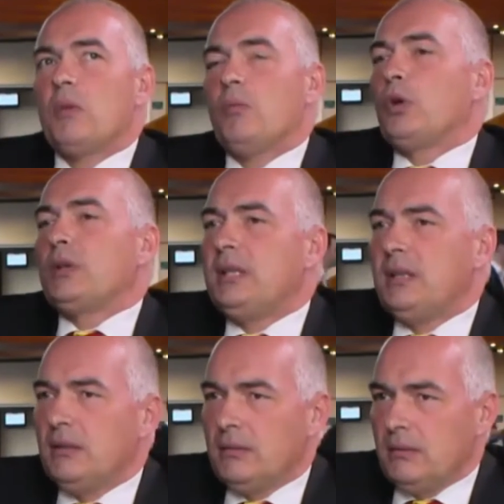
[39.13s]
what
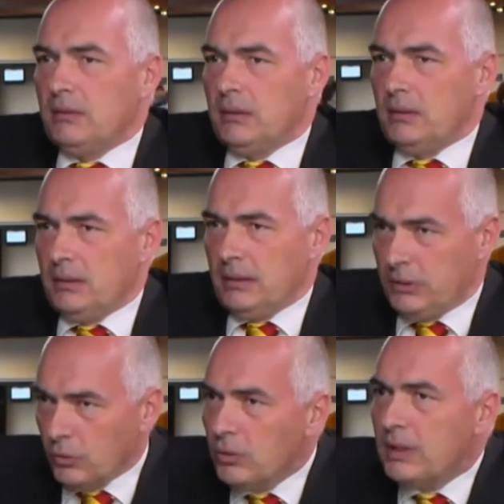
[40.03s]
he he
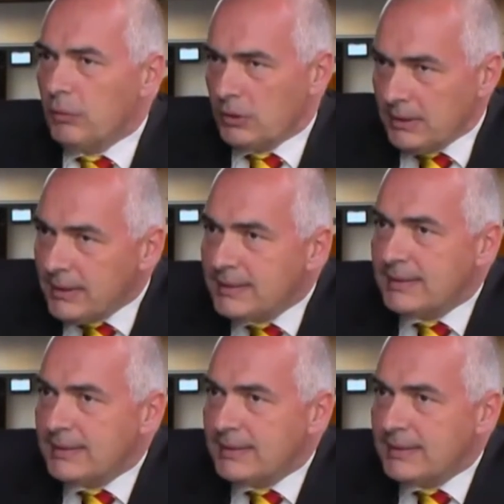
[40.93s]
do and what he did